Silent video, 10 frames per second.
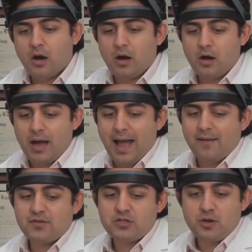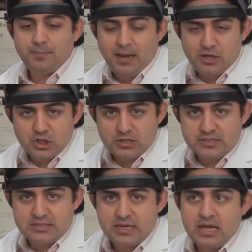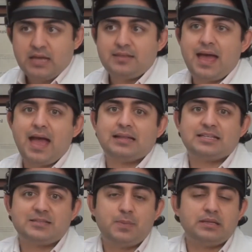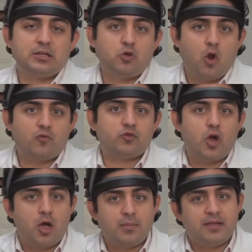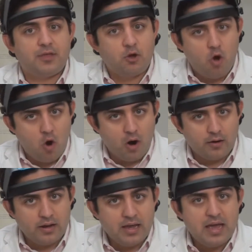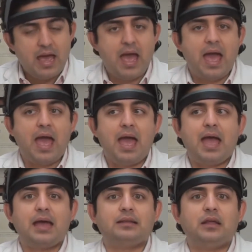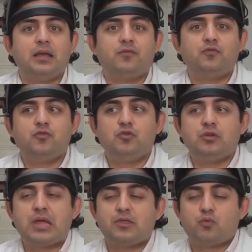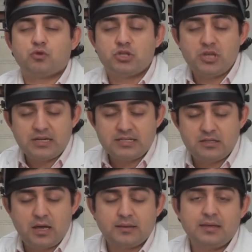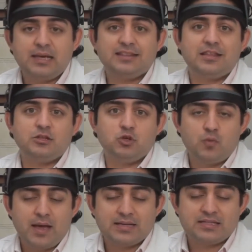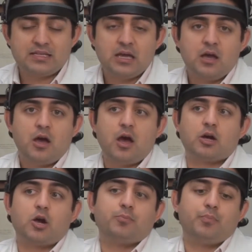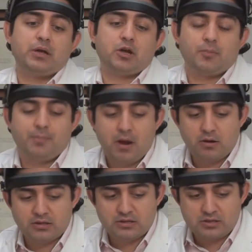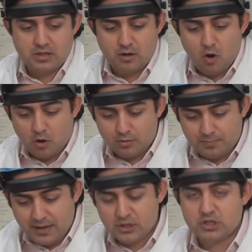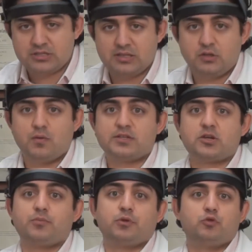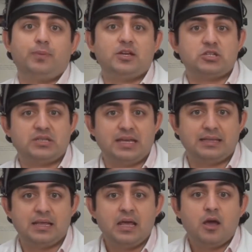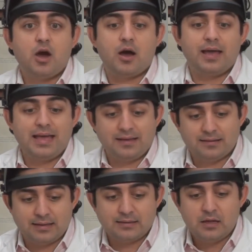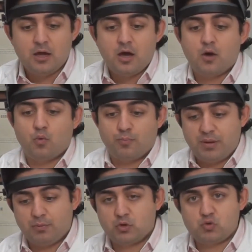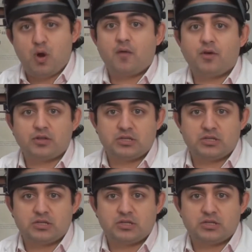I have some patients that spend a lot of time in the car, and there were studies done in the U.S. Comparing our patients in the U.S. compared to patients in England, where people drive on